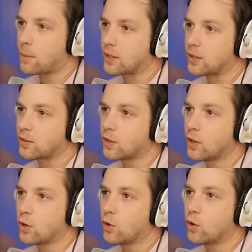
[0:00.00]
about this?
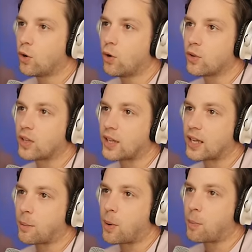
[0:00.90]
Ooh, is that
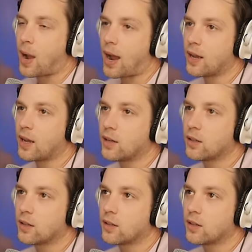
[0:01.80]
like a papaya?